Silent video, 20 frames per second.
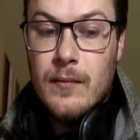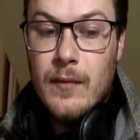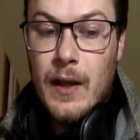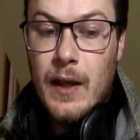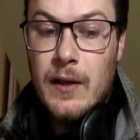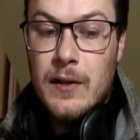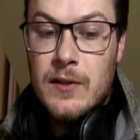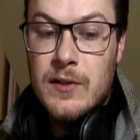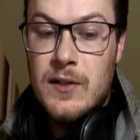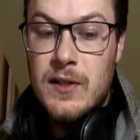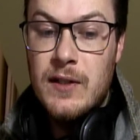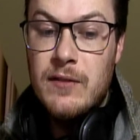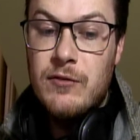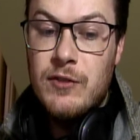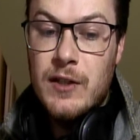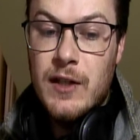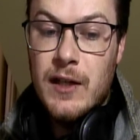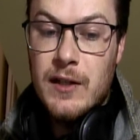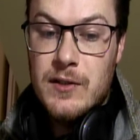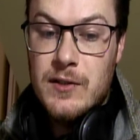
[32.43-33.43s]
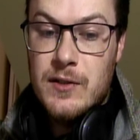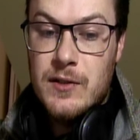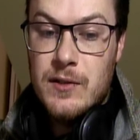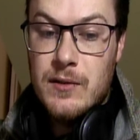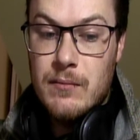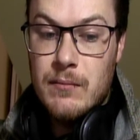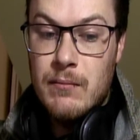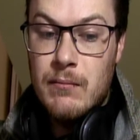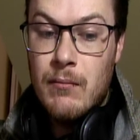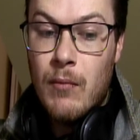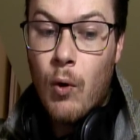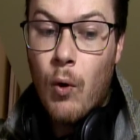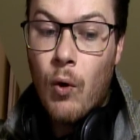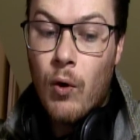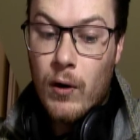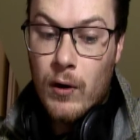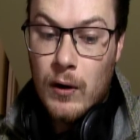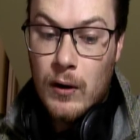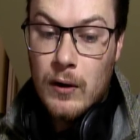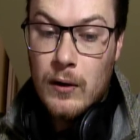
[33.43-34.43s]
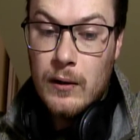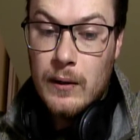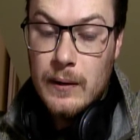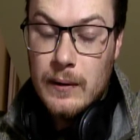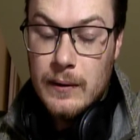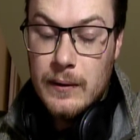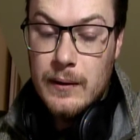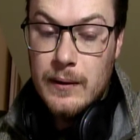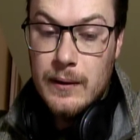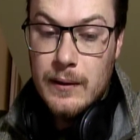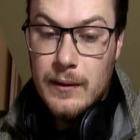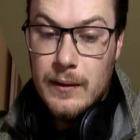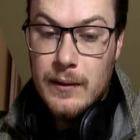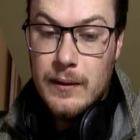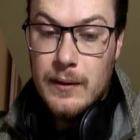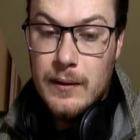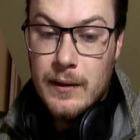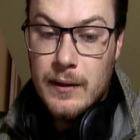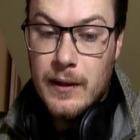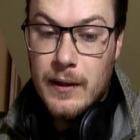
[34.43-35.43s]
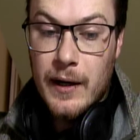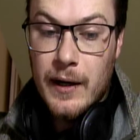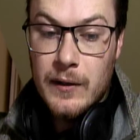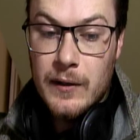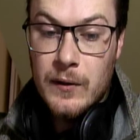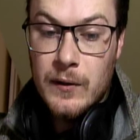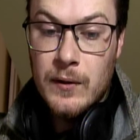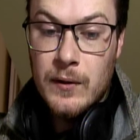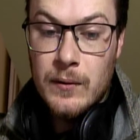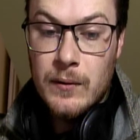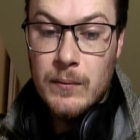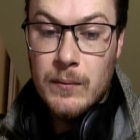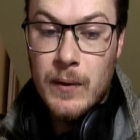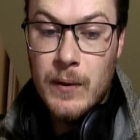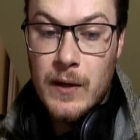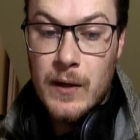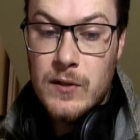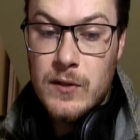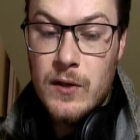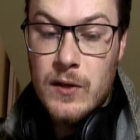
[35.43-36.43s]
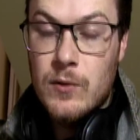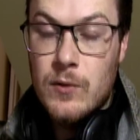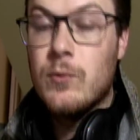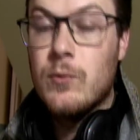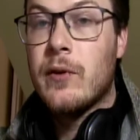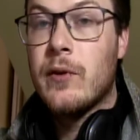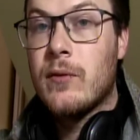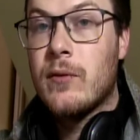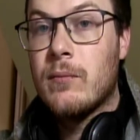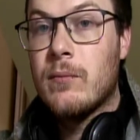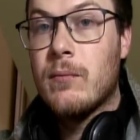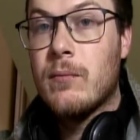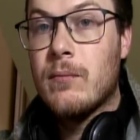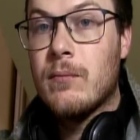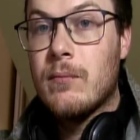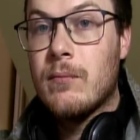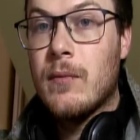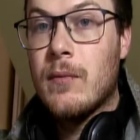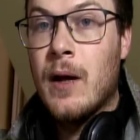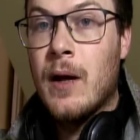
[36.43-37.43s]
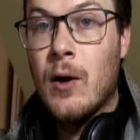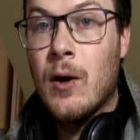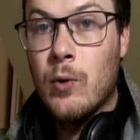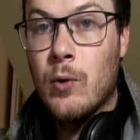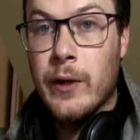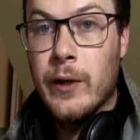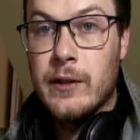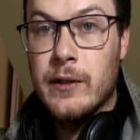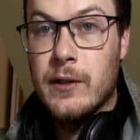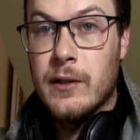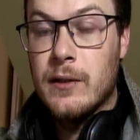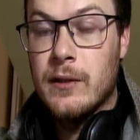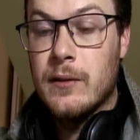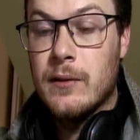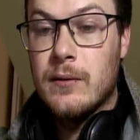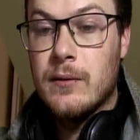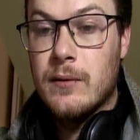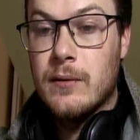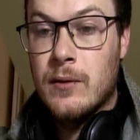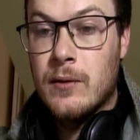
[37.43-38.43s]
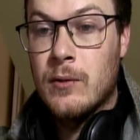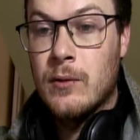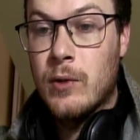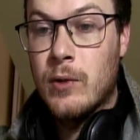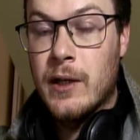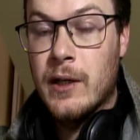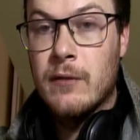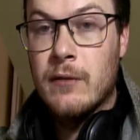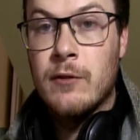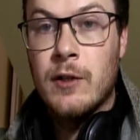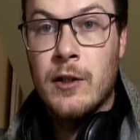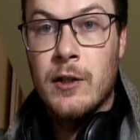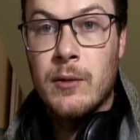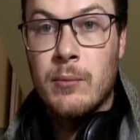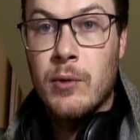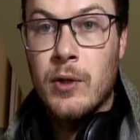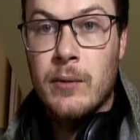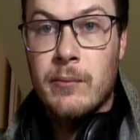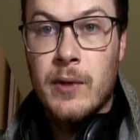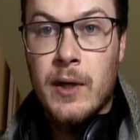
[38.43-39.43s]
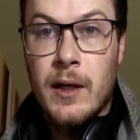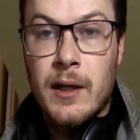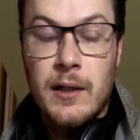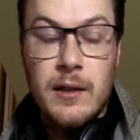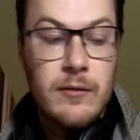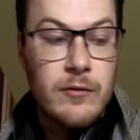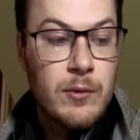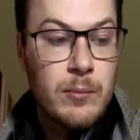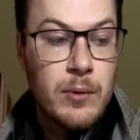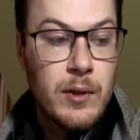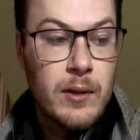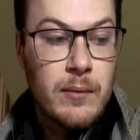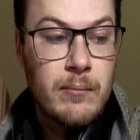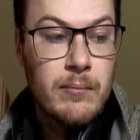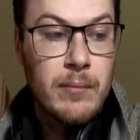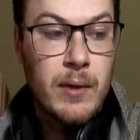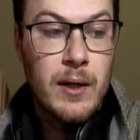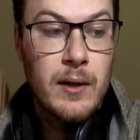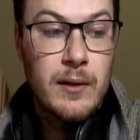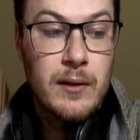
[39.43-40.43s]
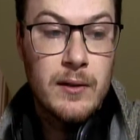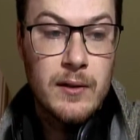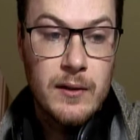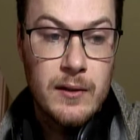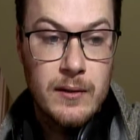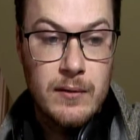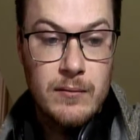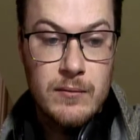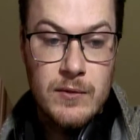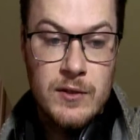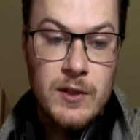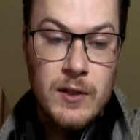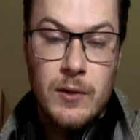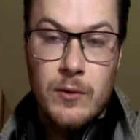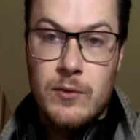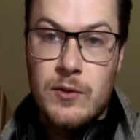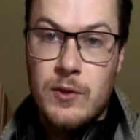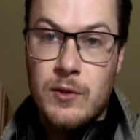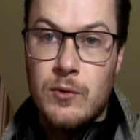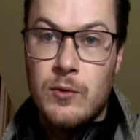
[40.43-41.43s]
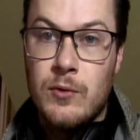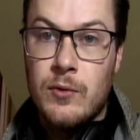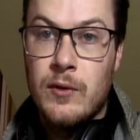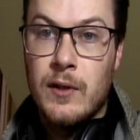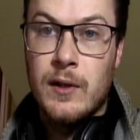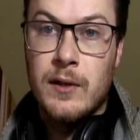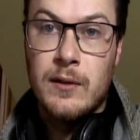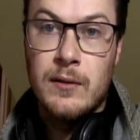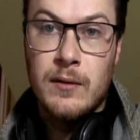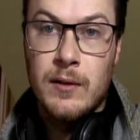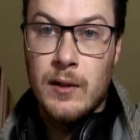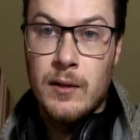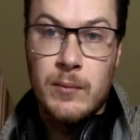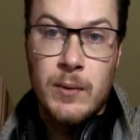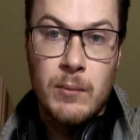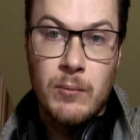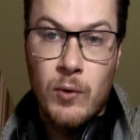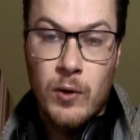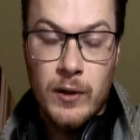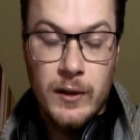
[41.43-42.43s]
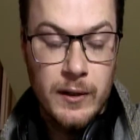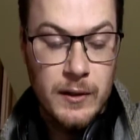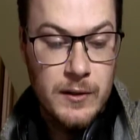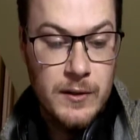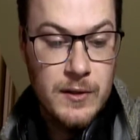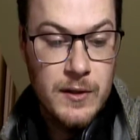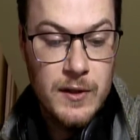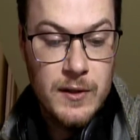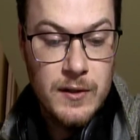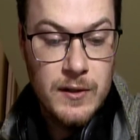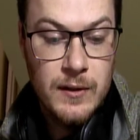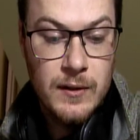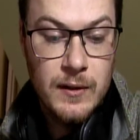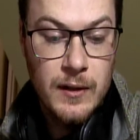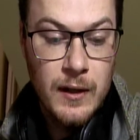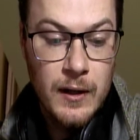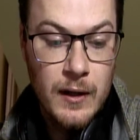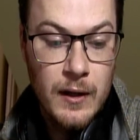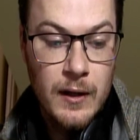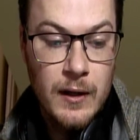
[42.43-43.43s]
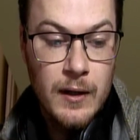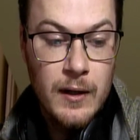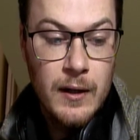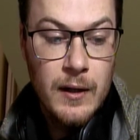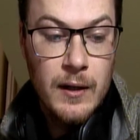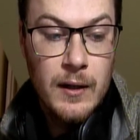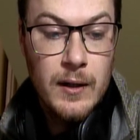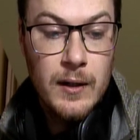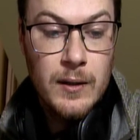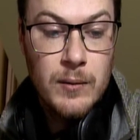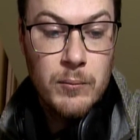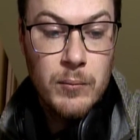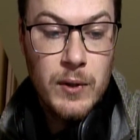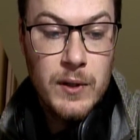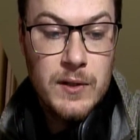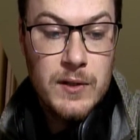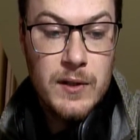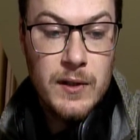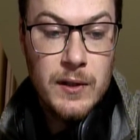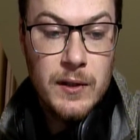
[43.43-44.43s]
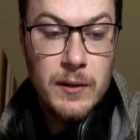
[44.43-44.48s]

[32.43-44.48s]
and deviates more kind of has to do with how quickly or what kind of air you're putting behind it. If you're putting behind it CO2, then it'll be more inconsistent. But